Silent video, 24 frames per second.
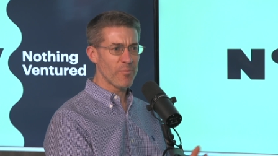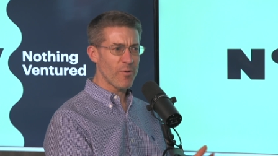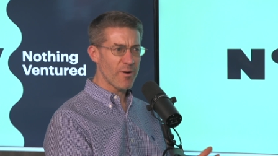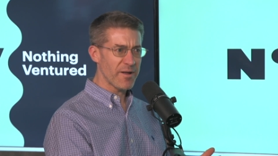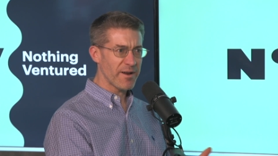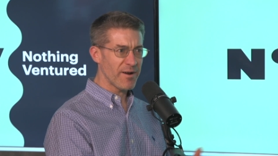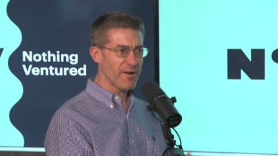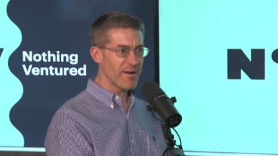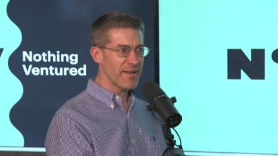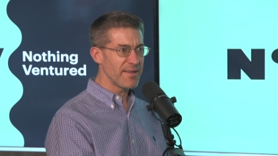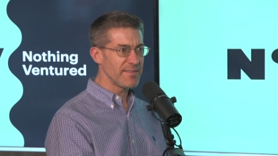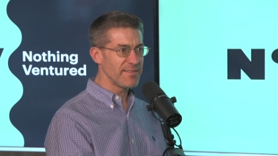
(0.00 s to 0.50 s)
You know,
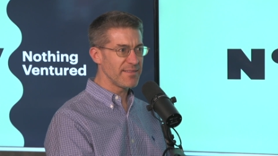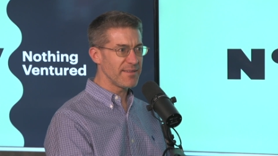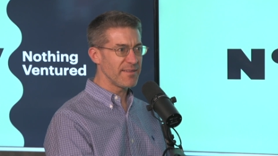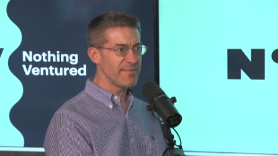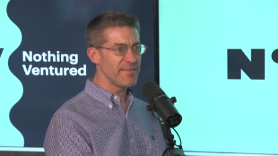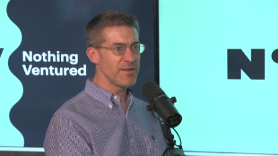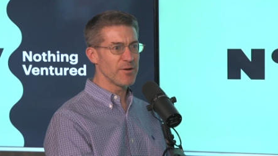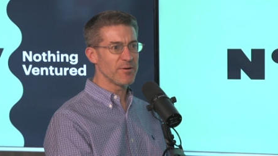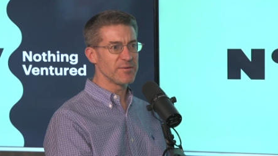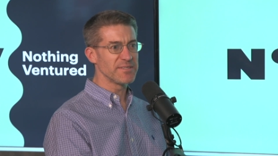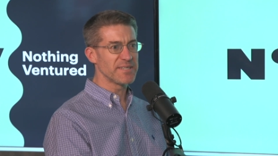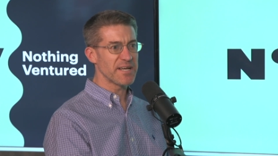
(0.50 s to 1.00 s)
in, in the
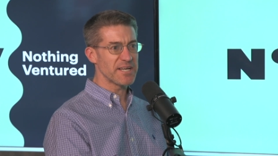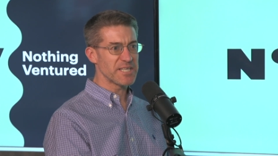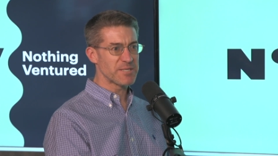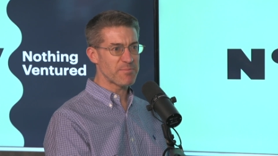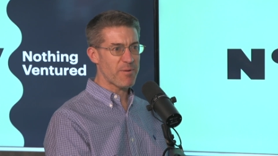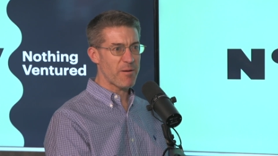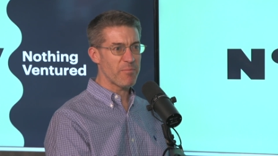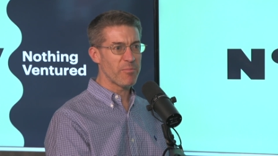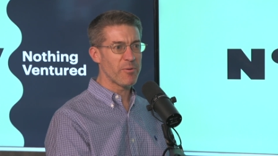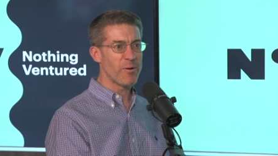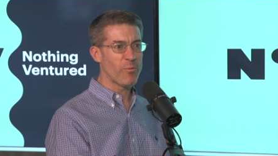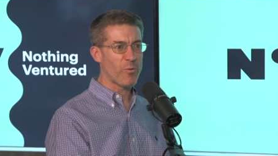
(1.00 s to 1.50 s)
old days,
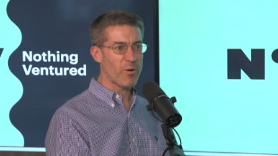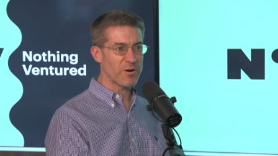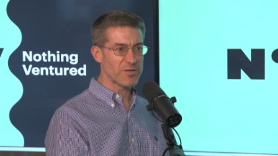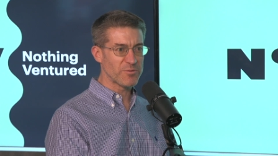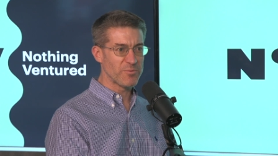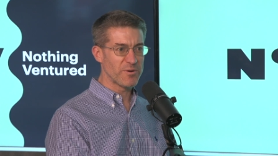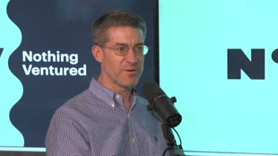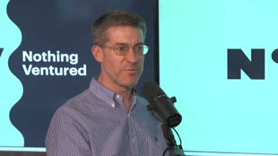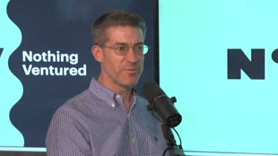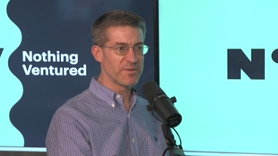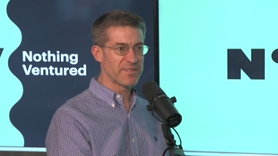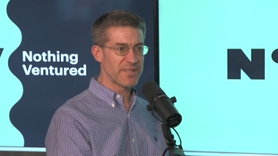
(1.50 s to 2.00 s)
probably worked
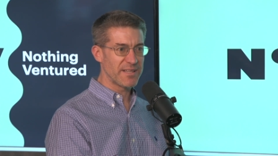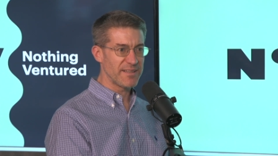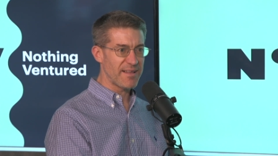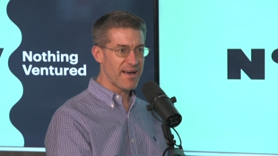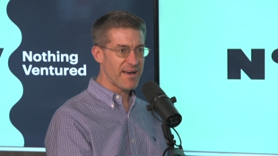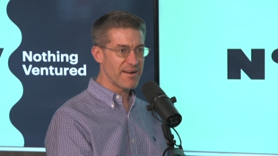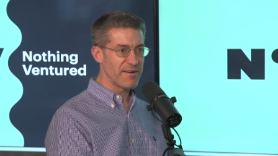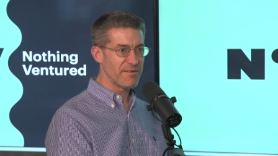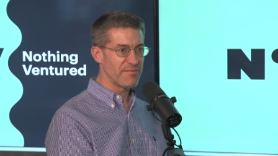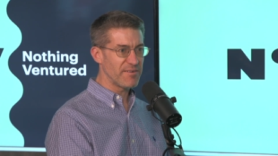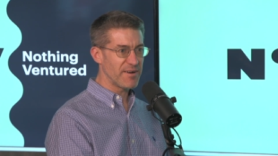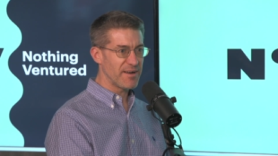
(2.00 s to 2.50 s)
with, with a lot
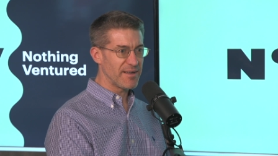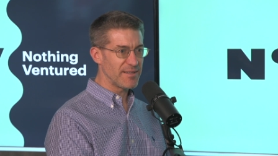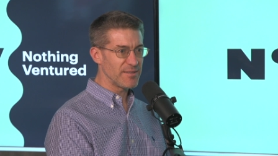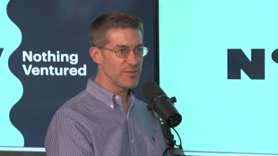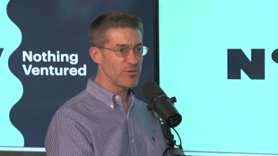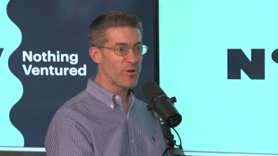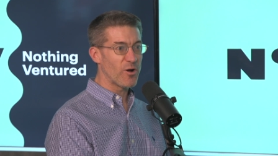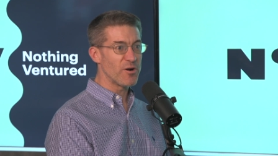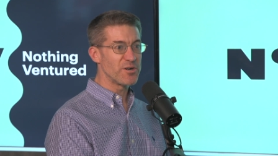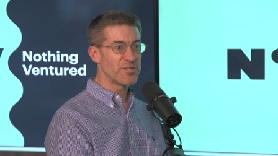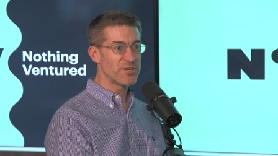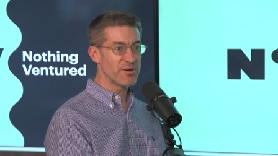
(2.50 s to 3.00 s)
of uh,
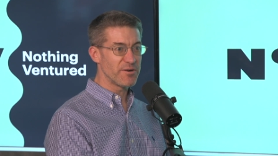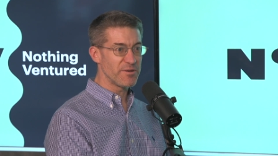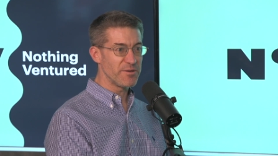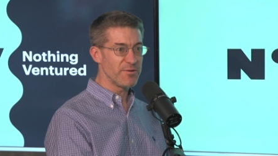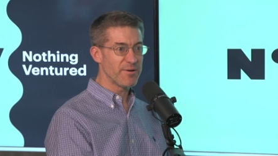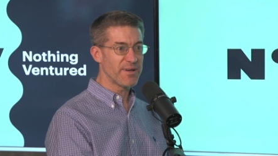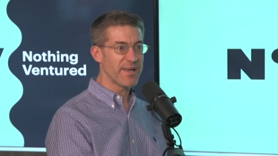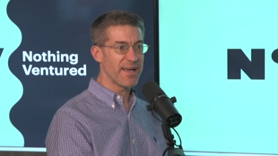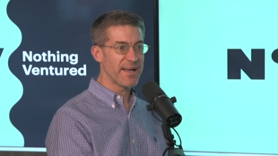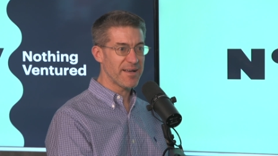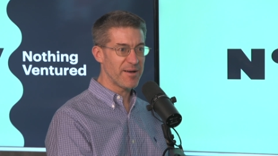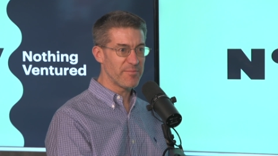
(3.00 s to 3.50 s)
larger
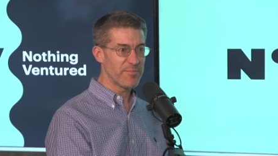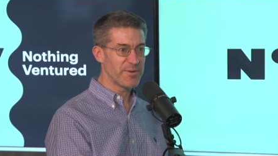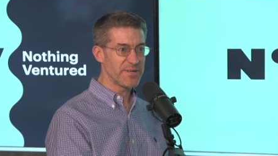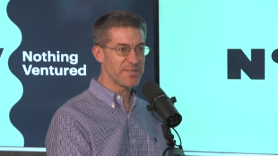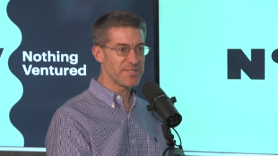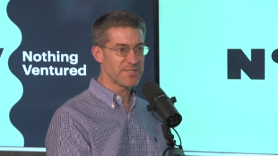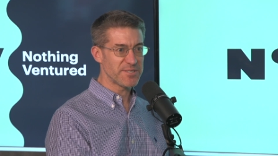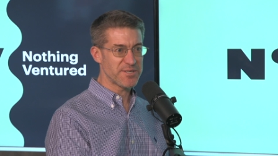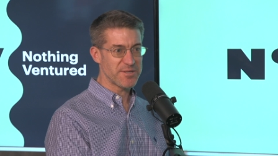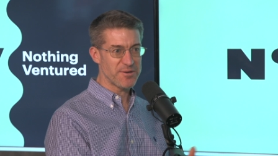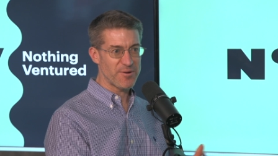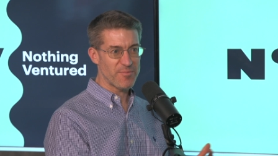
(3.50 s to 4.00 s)
UK companies
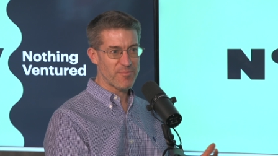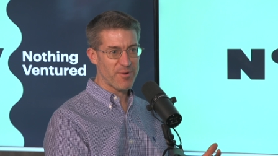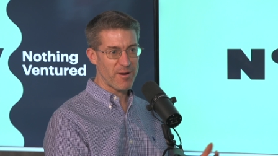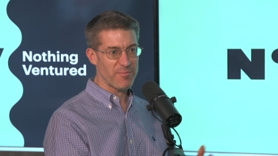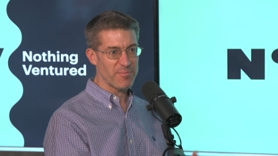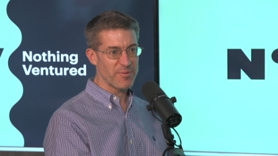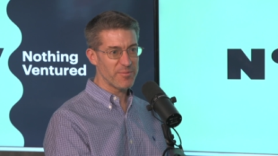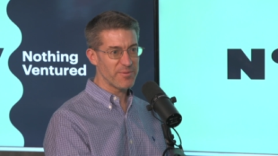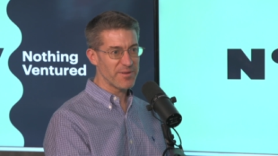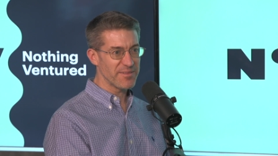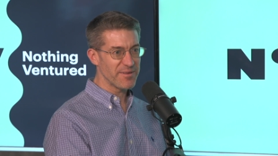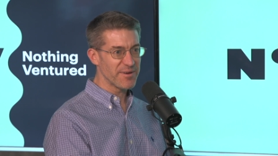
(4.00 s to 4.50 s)
too.
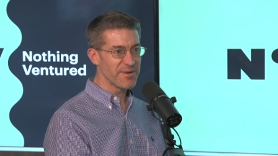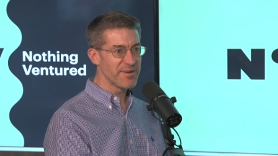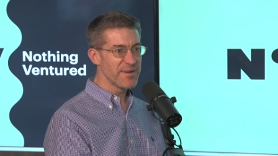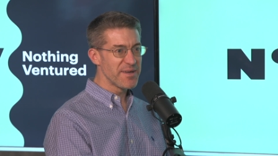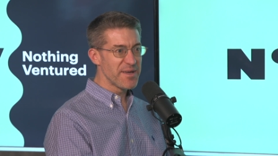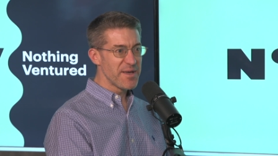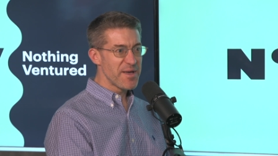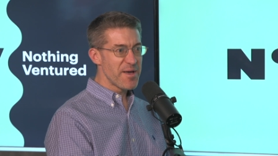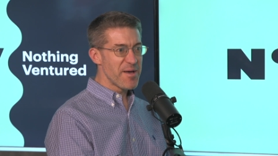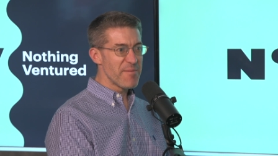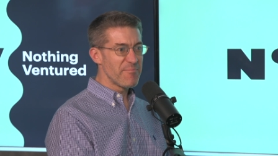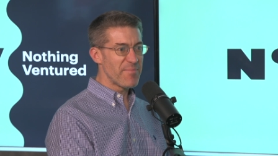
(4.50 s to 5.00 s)
Probably the
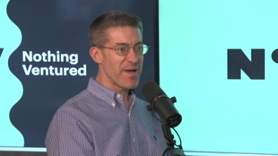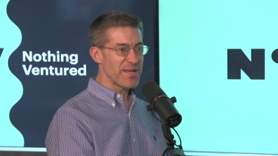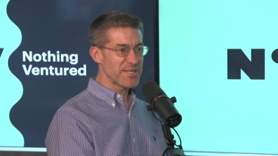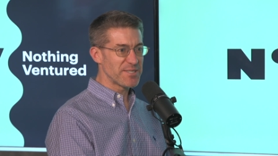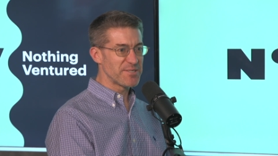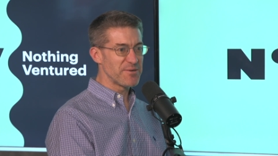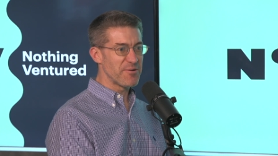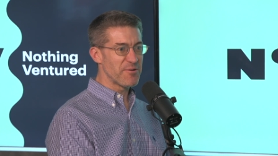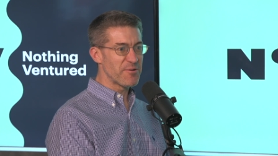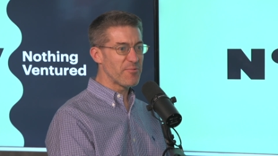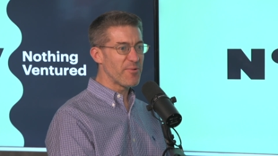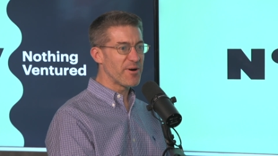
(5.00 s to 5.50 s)
best
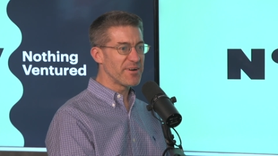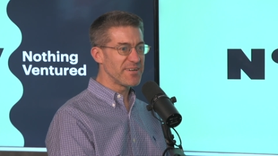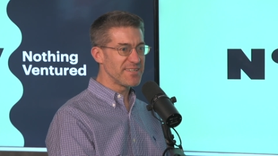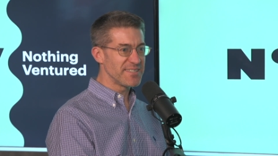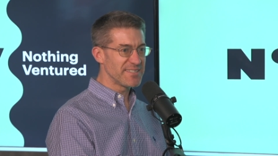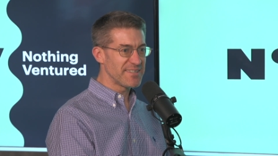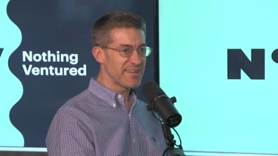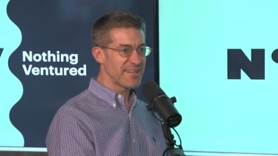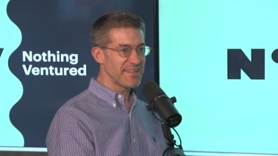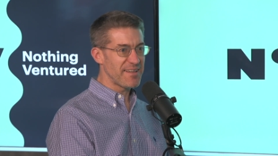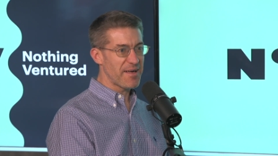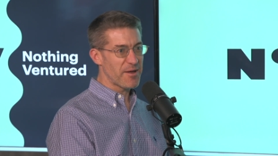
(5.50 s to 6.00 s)
known one is did
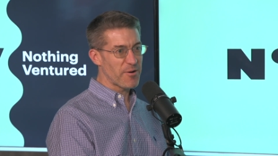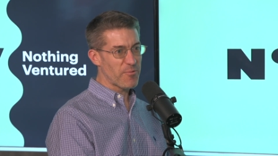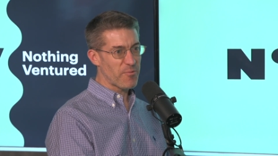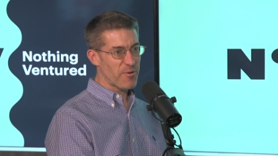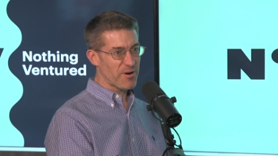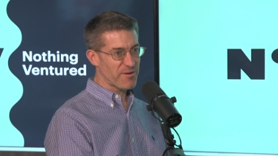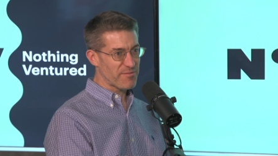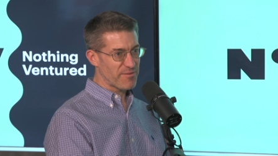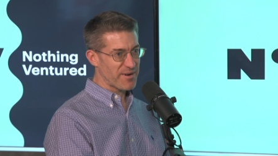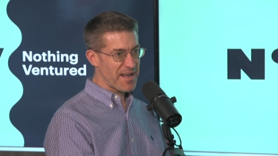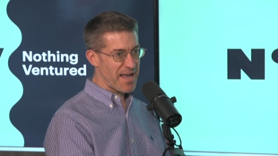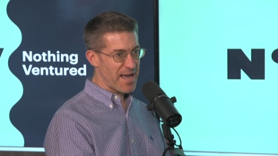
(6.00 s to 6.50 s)
a lot of work
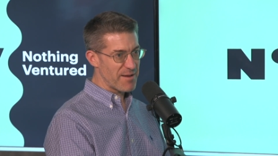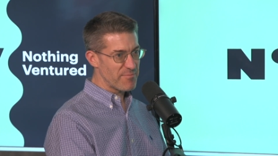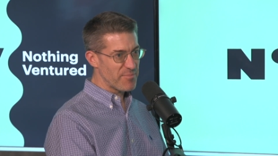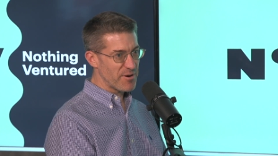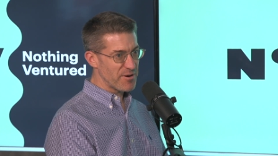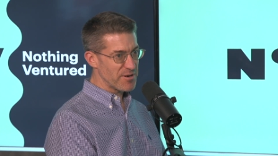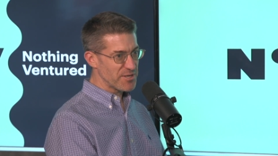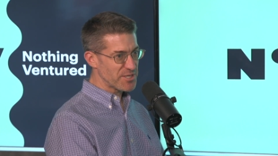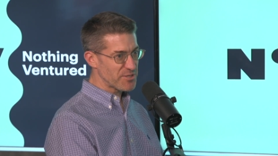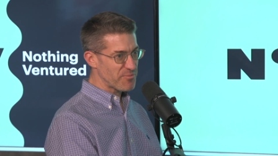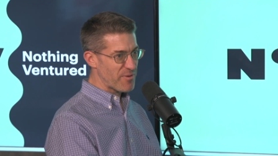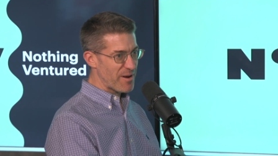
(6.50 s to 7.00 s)
for Cadbury
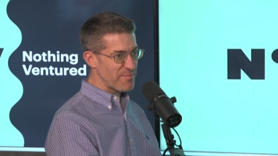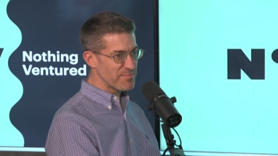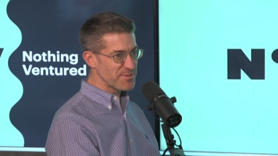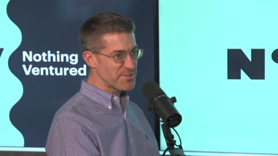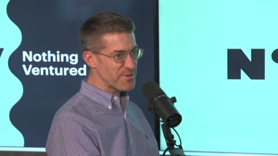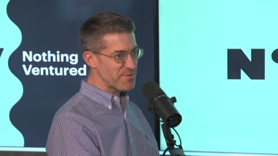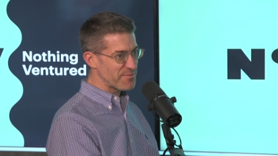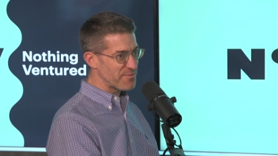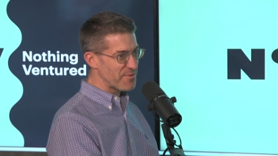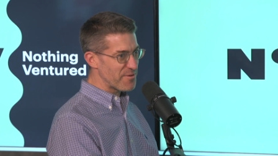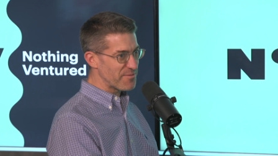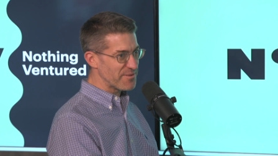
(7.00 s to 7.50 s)
Schweppes over,
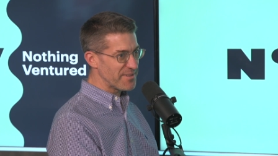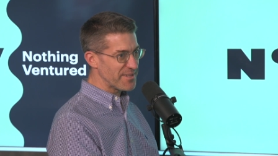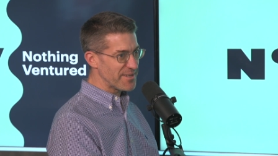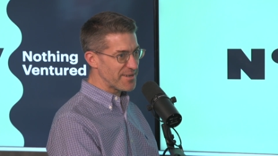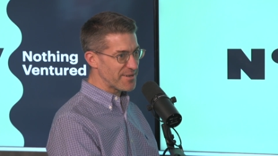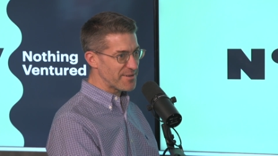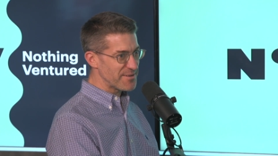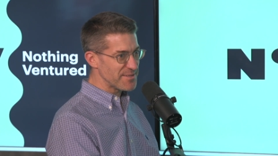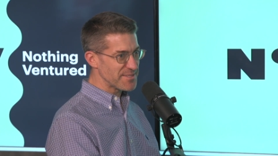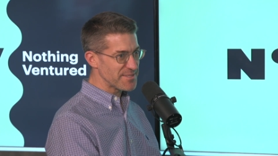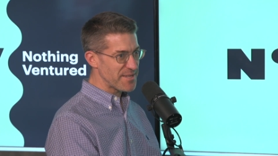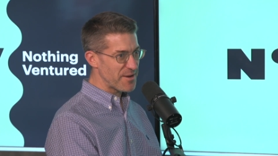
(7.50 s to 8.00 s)
over the
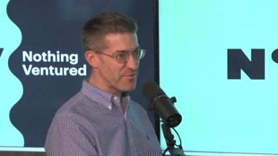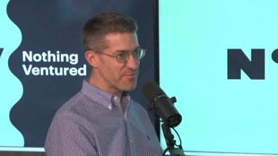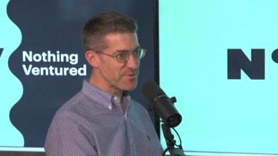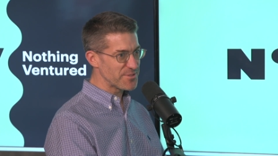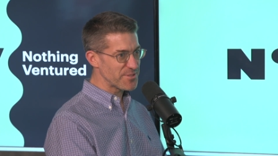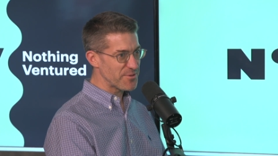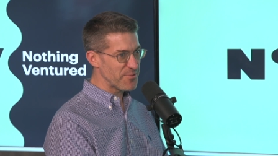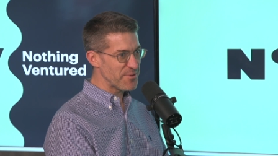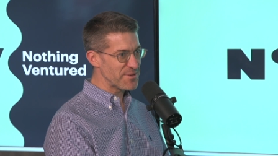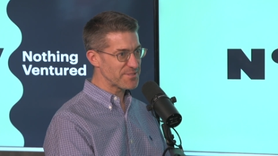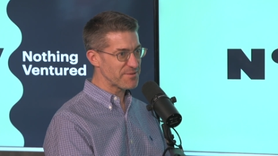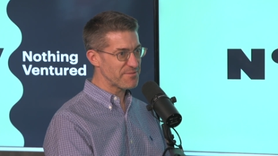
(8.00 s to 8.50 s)
years. That was
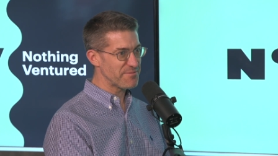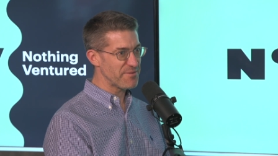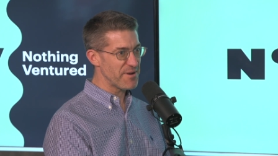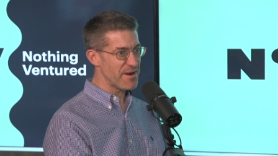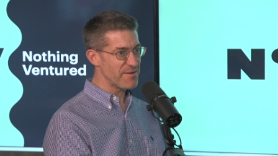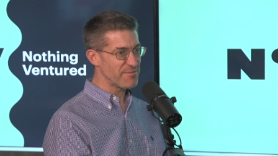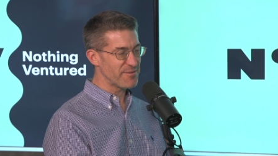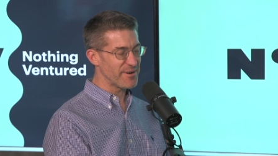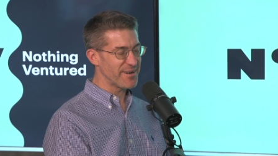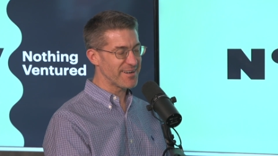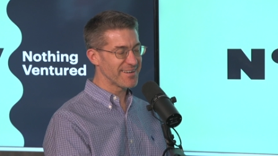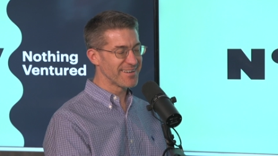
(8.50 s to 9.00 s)
always a
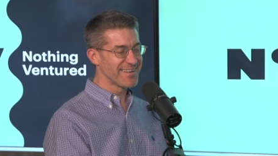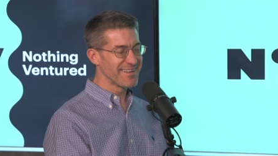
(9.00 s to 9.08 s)
favorite.